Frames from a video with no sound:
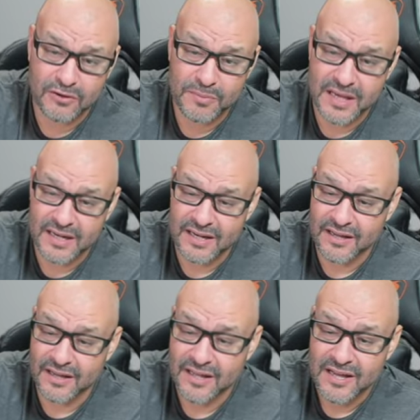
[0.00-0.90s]
It could be any
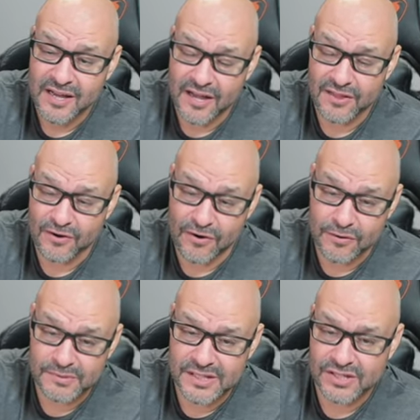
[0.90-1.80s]
uh, other
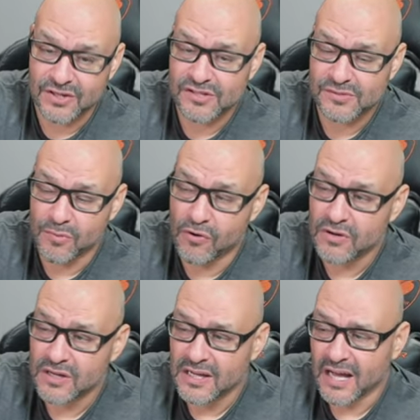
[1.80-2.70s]
herbs that you could
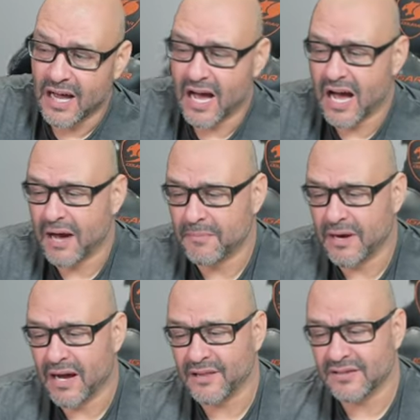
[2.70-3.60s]
smoke.
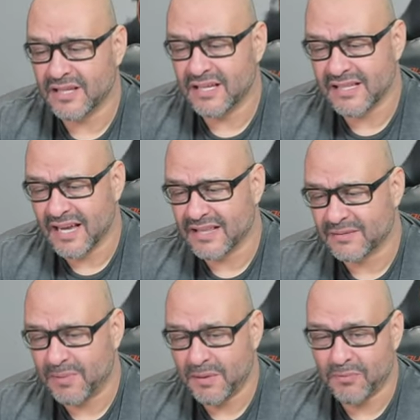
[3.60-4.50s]
Um, other things that
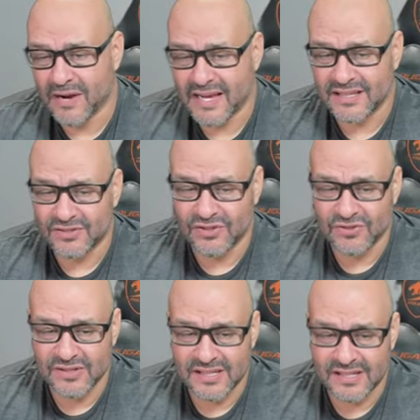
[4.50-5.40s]
people like to
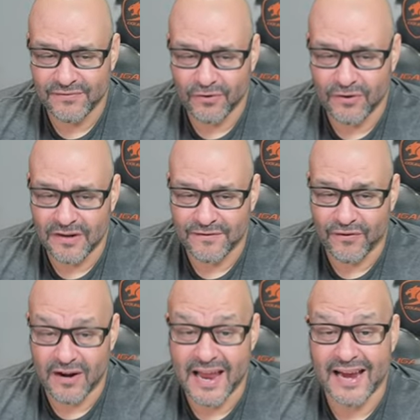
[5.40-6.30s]
use these for is
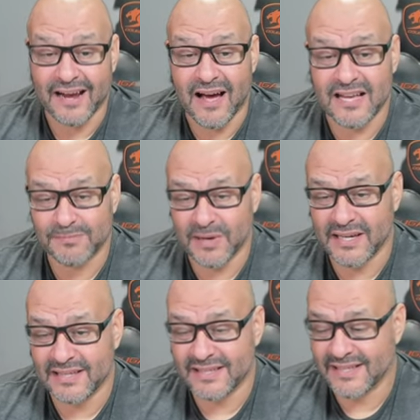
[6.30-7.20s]
for a lot of
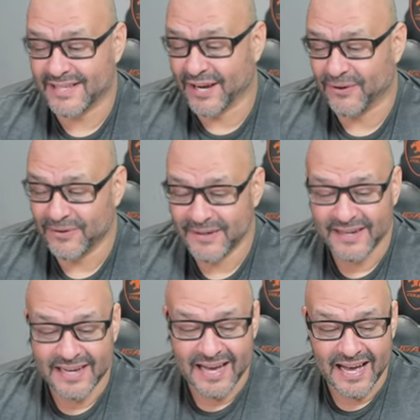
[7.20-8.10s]
cosplays. So
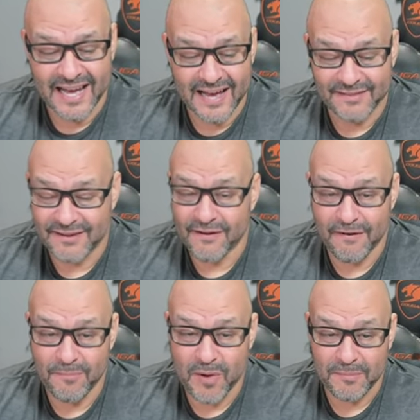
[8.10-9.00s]
uh, they're
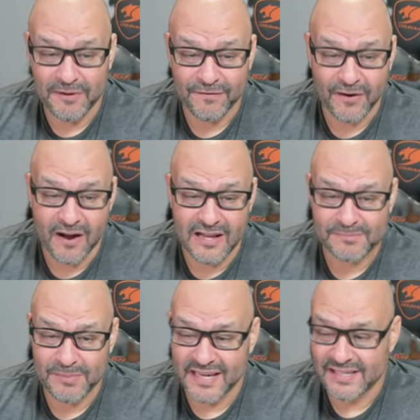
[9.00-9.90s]
very popular for
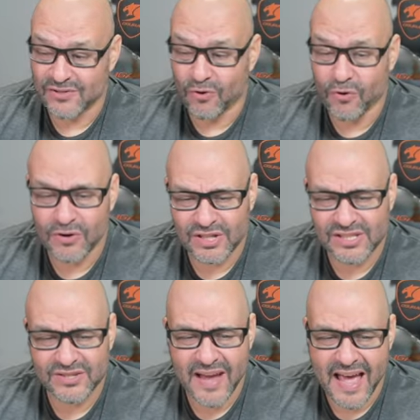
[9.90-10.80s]
cosplays or
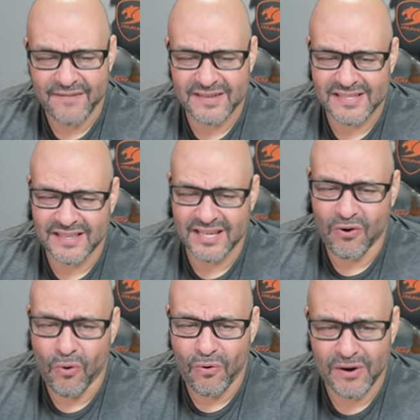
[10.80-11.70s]
just to have as a
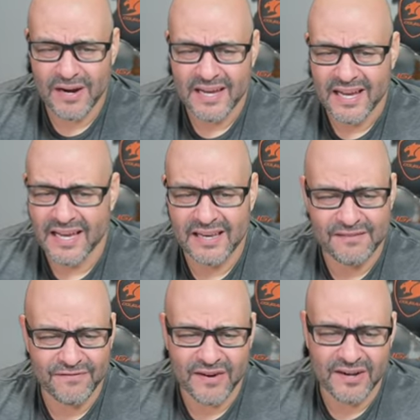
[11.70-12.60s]
decor in
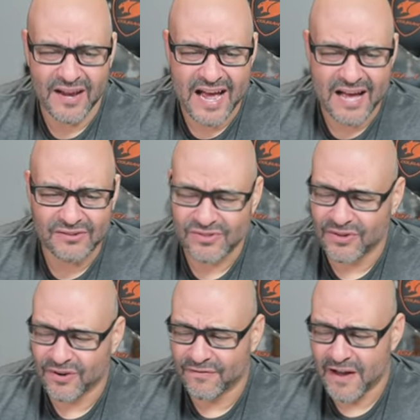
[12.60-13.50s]
the front of your house or
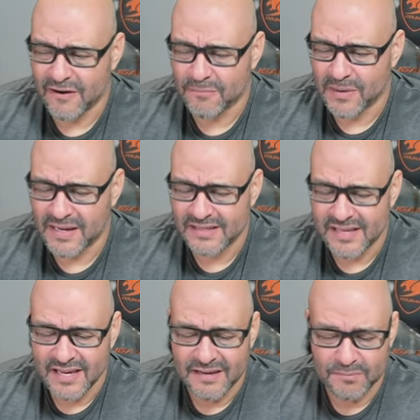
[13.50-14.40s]
your fireplace.
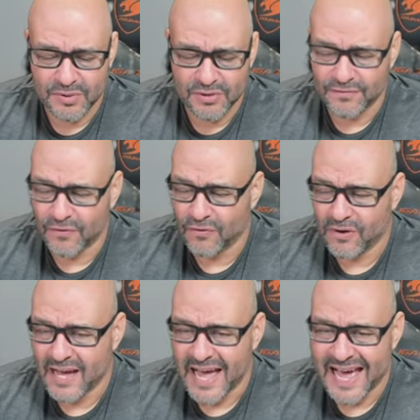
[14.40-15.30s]
Beautiful,
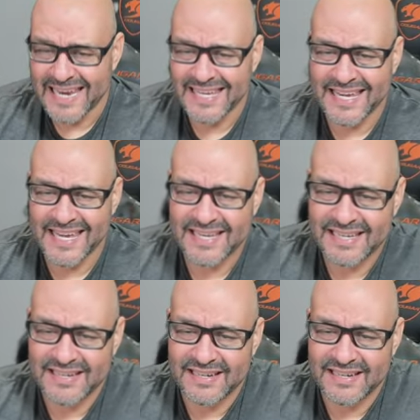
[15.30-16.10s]
elegant